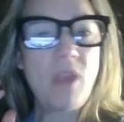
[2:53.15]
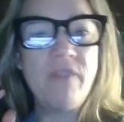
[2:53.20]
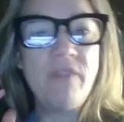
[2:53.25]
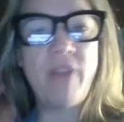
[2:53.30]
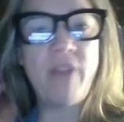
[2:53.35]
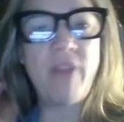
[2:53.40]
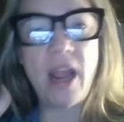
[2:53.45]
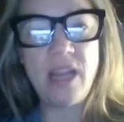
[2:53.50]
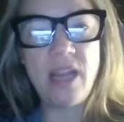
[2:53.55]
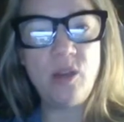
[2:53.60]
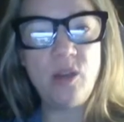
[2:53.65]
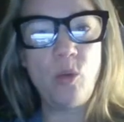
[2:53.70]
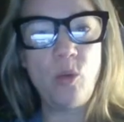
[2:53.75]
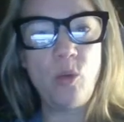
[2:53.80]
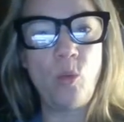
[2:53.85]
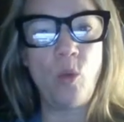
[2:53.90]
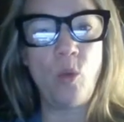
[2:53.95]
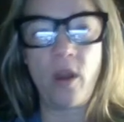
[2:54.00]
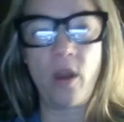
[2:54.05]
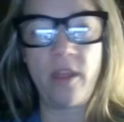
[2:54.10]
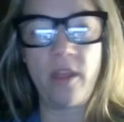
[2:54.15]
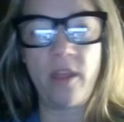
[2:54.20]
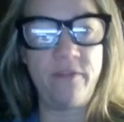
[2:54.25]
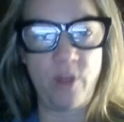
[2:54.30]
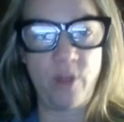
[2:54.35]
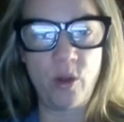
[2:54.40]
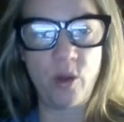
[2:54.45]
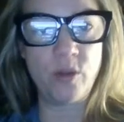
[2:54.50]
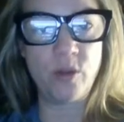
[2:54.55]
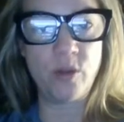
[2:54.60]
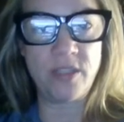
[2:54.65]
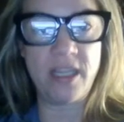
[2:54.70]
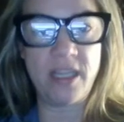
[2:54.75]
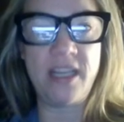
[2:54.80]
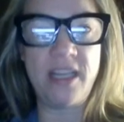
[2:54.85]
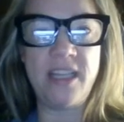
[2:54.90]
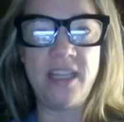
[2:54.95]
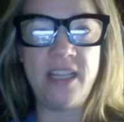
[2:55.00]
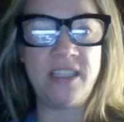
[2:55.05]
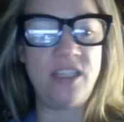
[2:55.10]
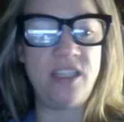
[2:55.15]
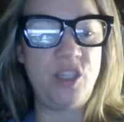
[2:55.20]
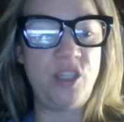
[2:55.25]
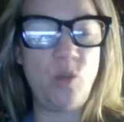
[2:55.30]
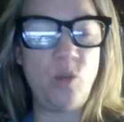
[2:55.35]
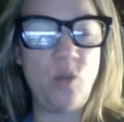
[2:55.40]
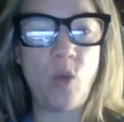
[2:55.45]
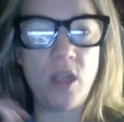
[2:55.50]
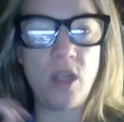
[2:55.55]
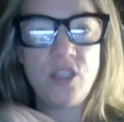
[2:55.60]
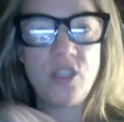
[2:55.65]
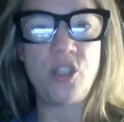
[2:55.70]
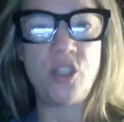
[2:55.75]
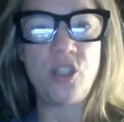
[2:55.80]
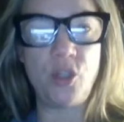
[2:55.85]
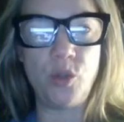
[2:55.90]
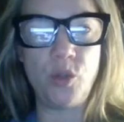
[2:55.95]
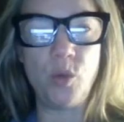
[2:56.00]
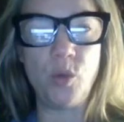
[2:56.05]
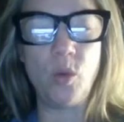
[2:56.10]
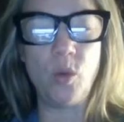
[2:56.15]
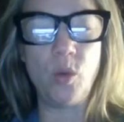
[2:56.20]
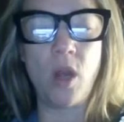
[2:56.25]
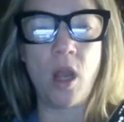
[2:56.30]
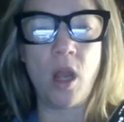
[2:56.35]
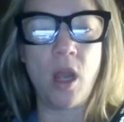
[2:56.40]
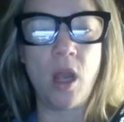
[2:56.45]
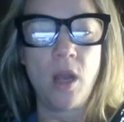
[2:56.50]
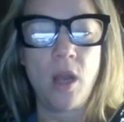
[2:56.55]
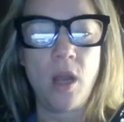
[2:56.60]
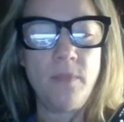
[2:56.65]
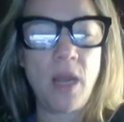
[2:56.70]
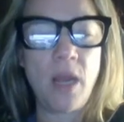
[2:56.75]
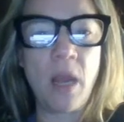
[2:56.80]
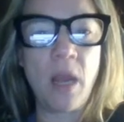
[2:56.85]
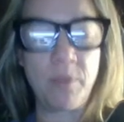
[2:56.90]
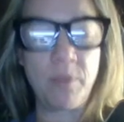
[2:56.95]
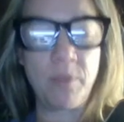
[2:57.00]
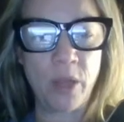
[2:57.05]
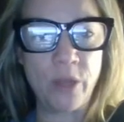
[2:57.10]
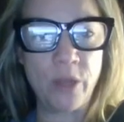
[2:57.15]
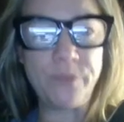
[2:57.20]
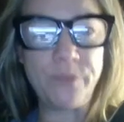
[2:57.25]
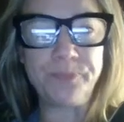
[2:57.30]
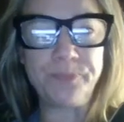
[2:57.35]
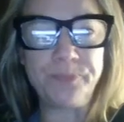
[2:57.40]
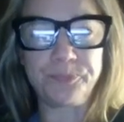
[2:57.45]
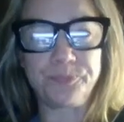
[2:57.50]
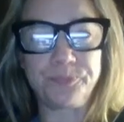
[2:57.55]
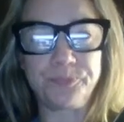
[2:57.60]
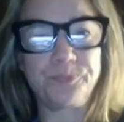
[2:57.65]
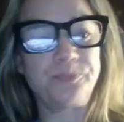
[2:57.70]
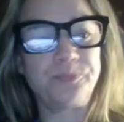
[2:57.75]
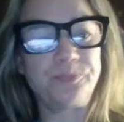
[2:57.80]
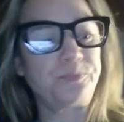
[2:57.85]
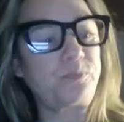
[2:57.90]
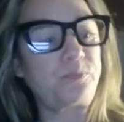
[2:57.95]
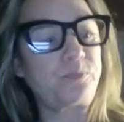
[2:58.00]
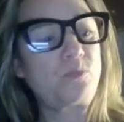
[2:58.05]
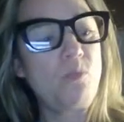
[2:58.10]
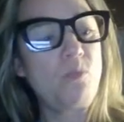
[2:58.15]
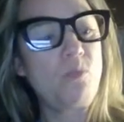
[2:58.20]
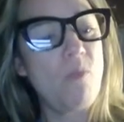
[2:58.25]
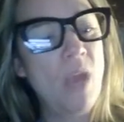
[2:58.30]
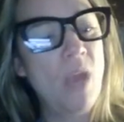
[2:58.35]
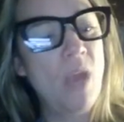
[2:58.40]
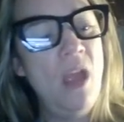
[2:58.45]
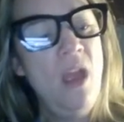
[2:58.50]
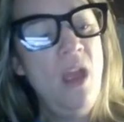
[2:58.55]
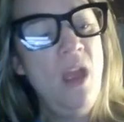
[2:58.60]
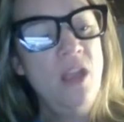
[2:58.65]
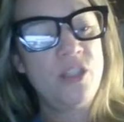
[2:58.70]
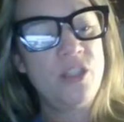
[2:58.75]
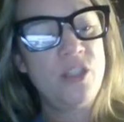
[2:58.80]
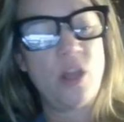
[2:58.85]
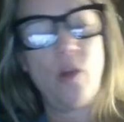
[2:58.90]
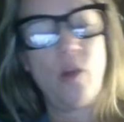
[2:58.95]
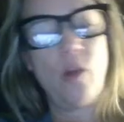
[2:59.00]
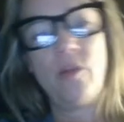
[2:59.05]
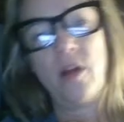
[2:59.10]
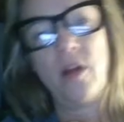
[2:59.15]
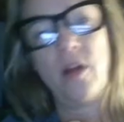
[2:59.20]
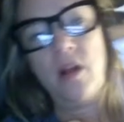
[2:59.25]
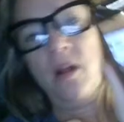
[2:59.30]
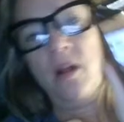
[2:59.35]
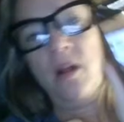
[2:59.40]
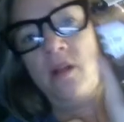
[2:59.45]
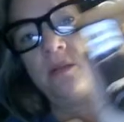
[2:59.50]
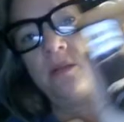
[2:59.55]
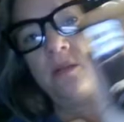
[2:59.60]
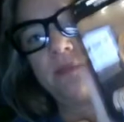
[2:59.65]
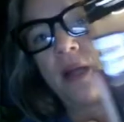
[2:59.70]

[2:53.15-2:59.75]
find one of the photos that it is that you want to upload. So I'm